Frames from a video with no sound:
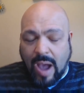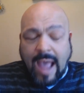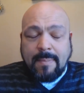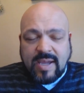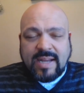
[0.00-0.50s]

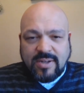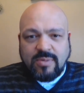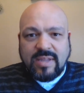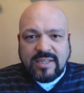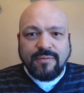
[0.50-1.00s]
I'm going to
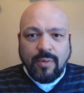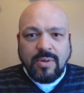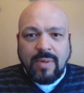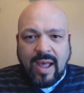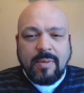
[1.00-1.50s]
do this for
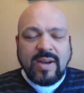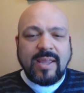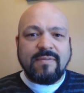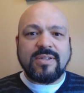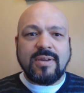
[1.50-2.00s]
you, I'm going to
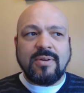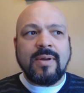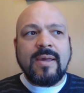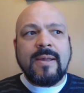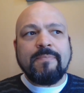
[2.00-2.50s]
give it to you,
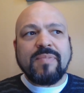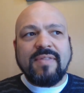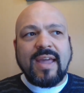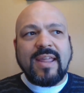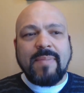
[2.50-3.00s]

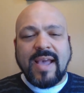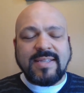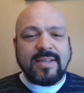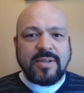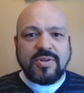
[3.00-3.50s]
that he
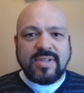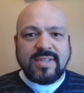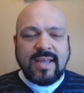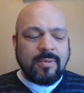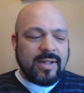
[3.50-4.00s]
basically just
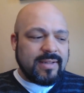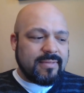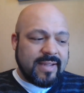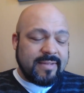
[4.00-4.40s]
said, well,